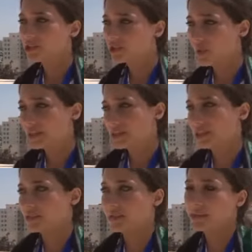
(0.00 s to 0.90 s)
So a
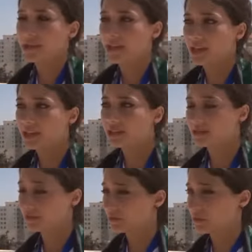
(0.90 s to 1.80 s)
change would be
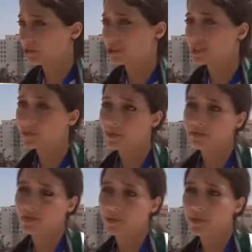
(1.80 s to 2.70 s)
researching more,
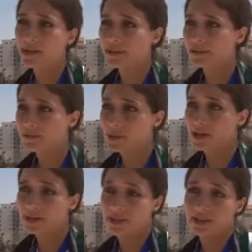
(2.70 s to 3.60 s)
informing myself
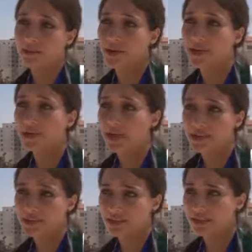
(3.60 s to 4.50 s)
more, and getting more
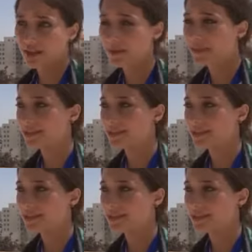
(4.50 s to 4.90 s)
education on